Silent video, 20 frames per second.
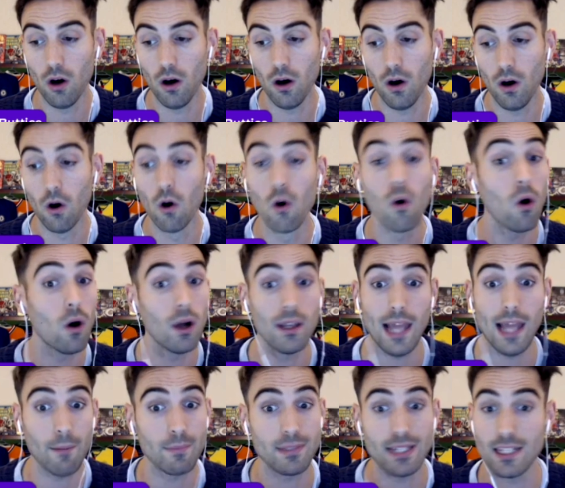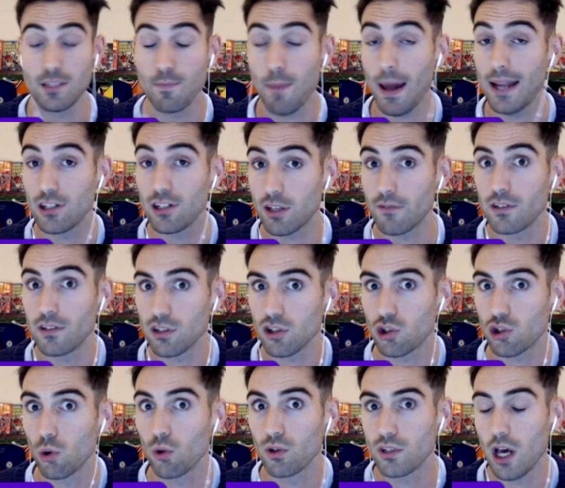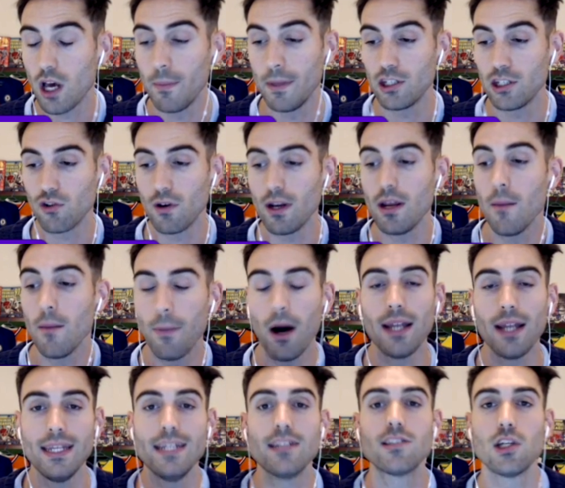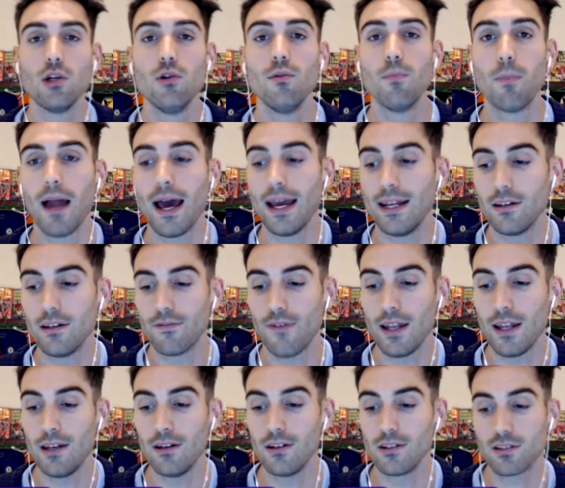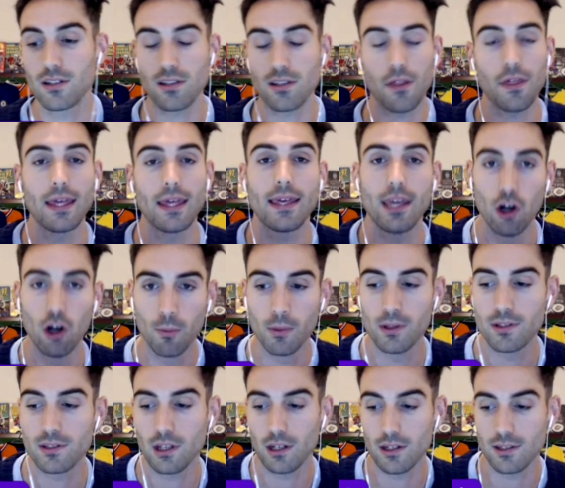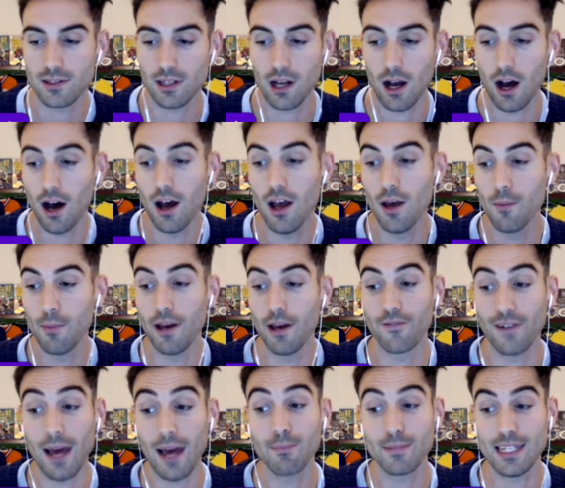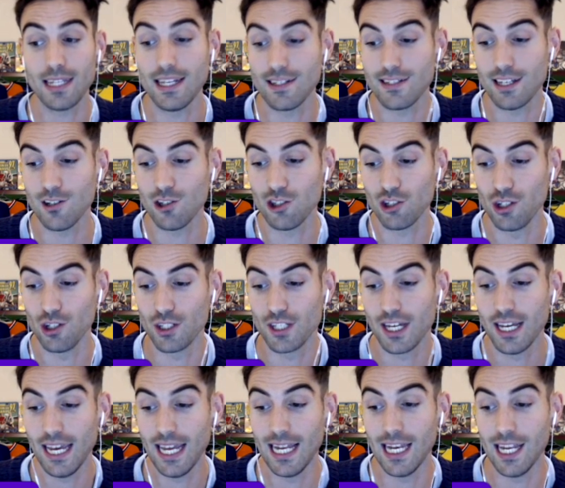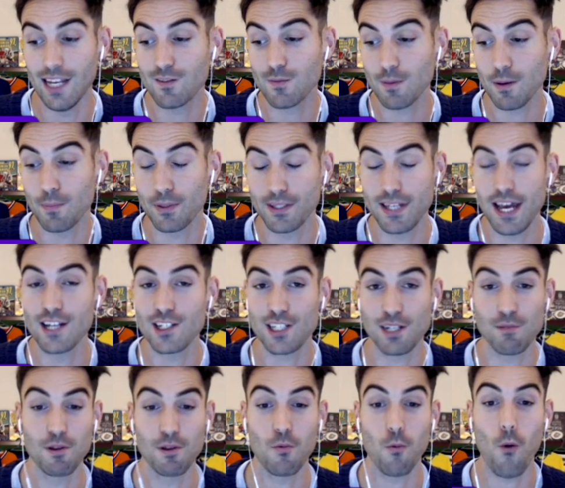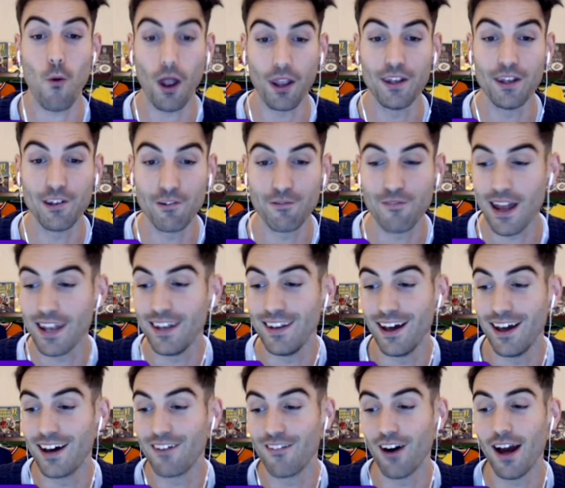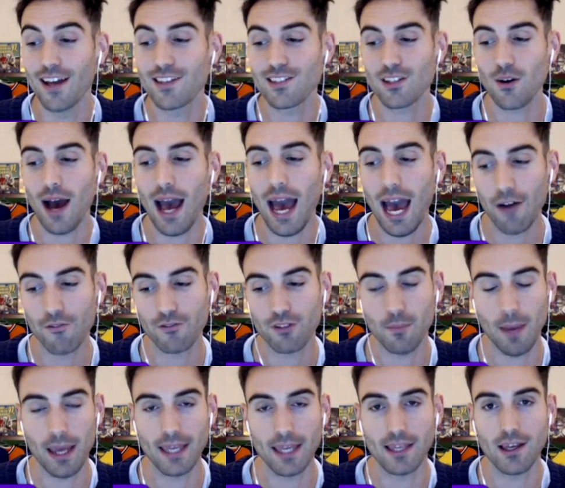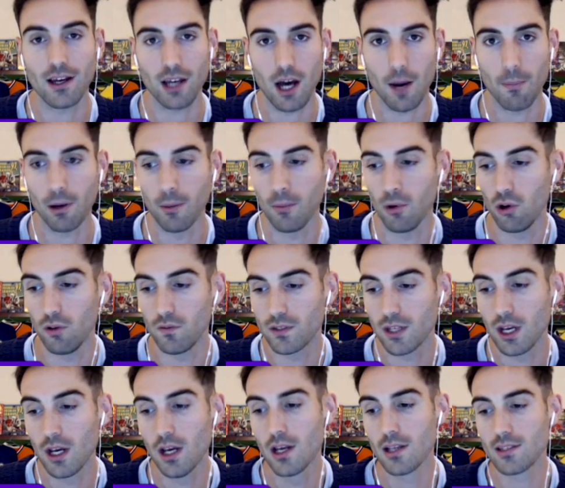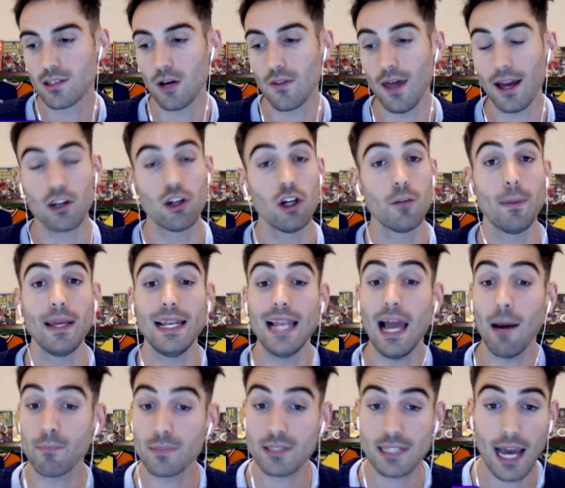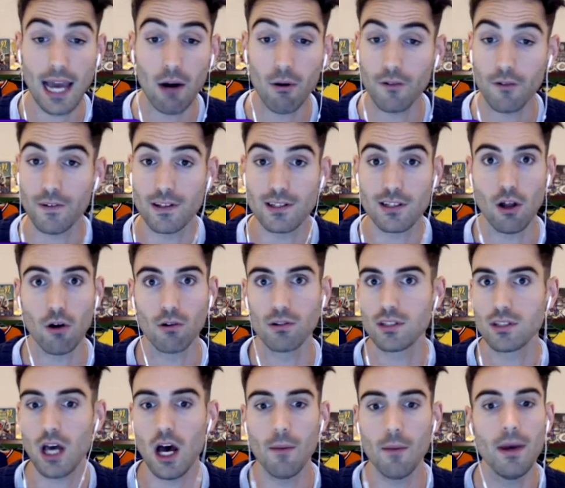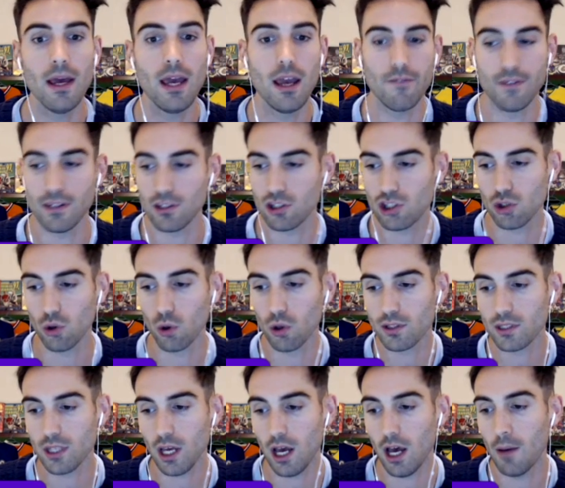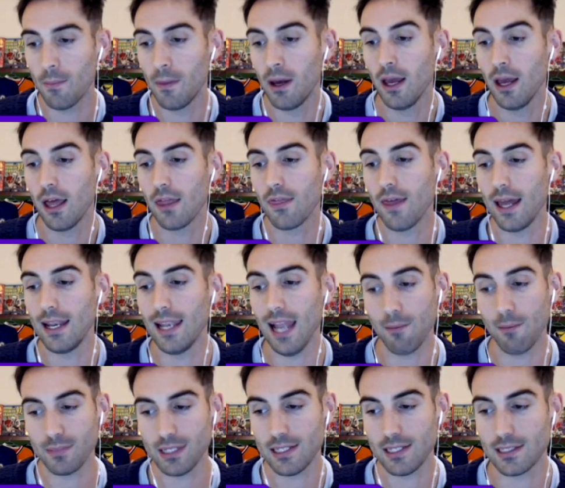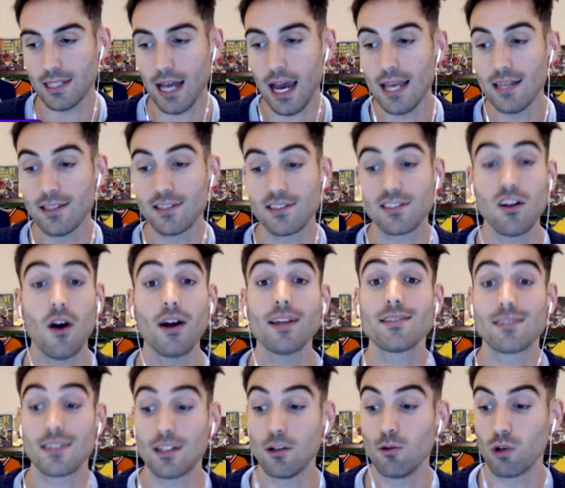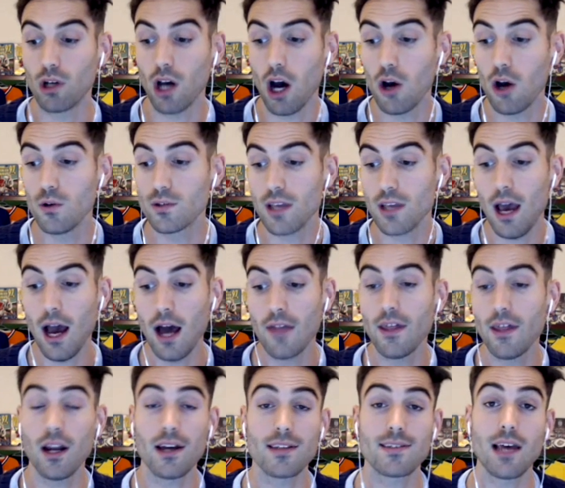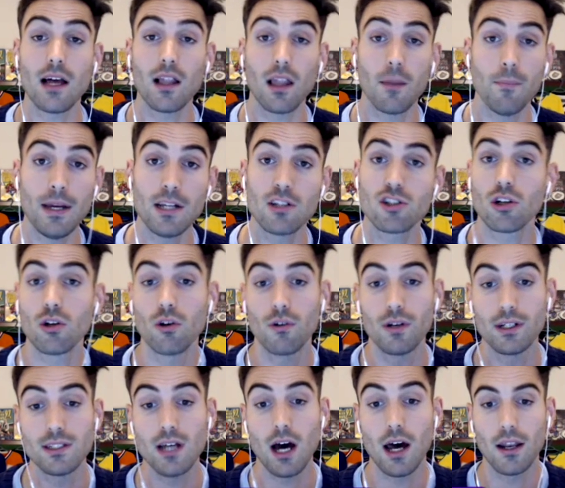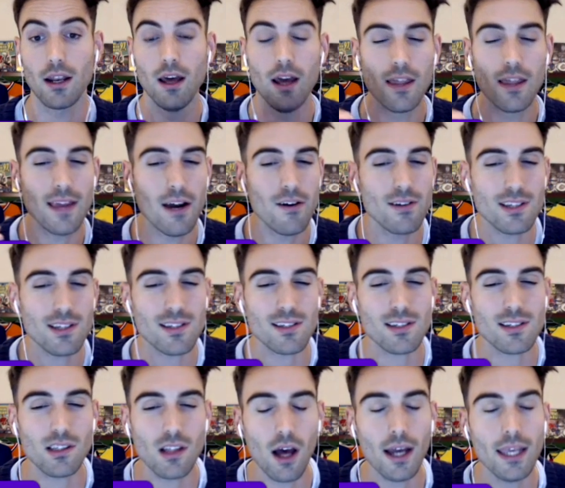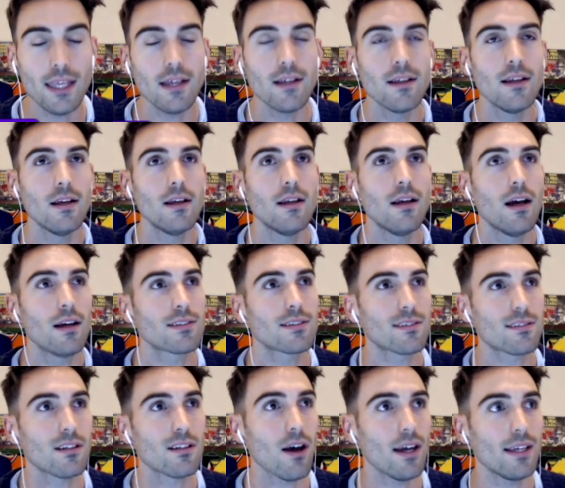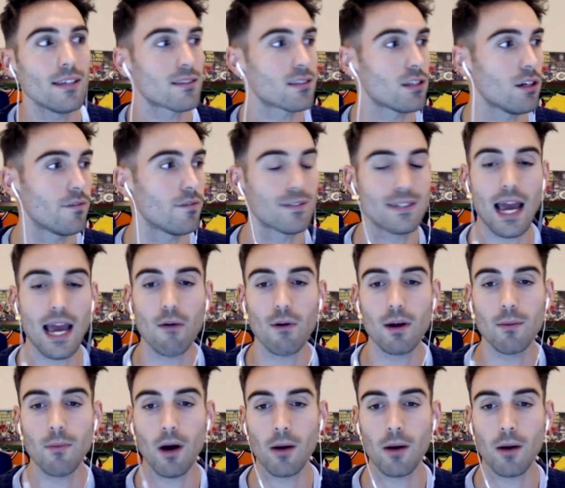or Lamptey is benched if it's a short-term injury, but I need 2 playing defenders because I think Kilman's going to start. But if Lamptey is injured, it leaves me potentially with 1 defender, right? So I have to make a couple of moves. So that could be Lamptey out if it's long-term. If it's short-term, then Lamptey stays, Saiss still goes, and then I sell a Mitchell or a Dunn. There is a slight sort of doubt in my